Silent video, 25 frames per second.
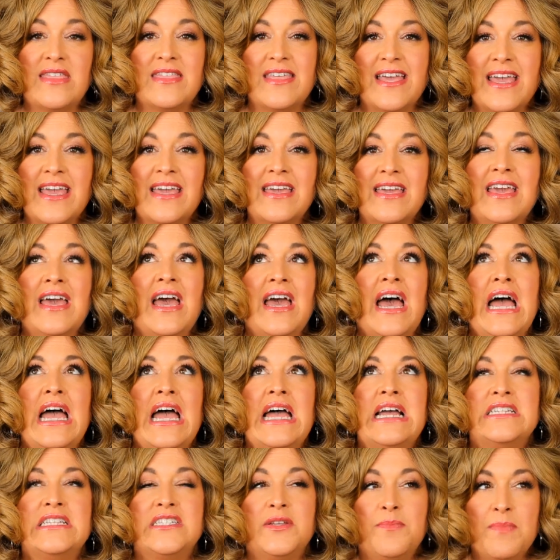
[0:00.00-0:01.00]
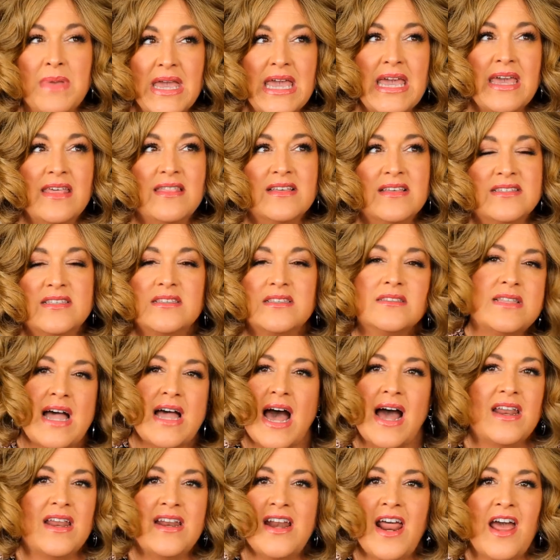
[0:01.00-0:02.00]
I think, to me, this is
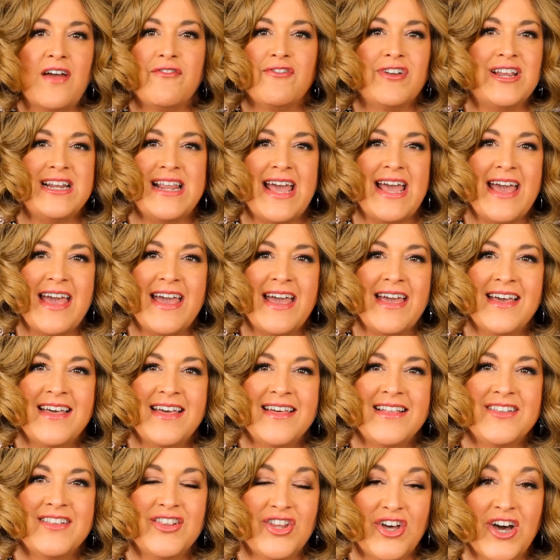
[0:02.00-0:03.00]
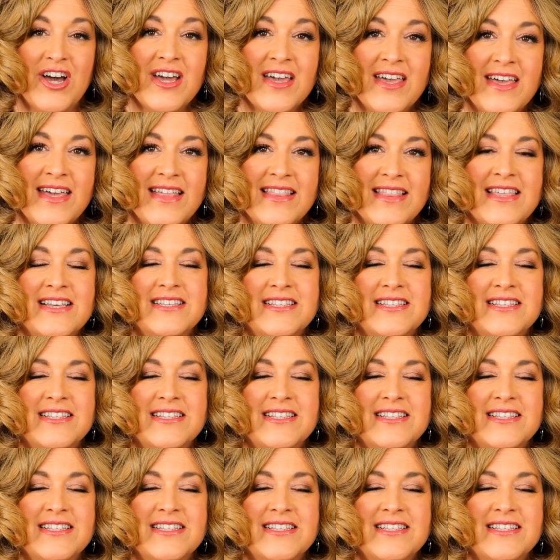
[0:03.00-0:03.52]
not an everyday look.